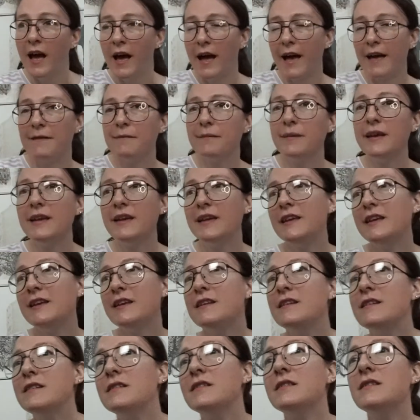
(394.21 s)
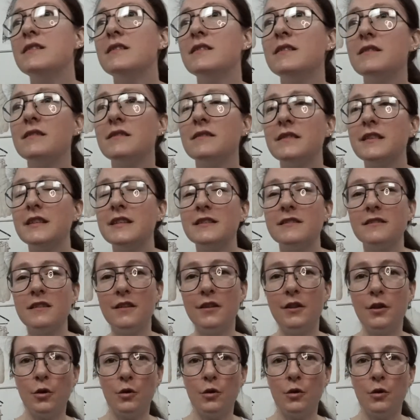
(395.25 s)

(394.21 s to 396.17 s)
I made this on the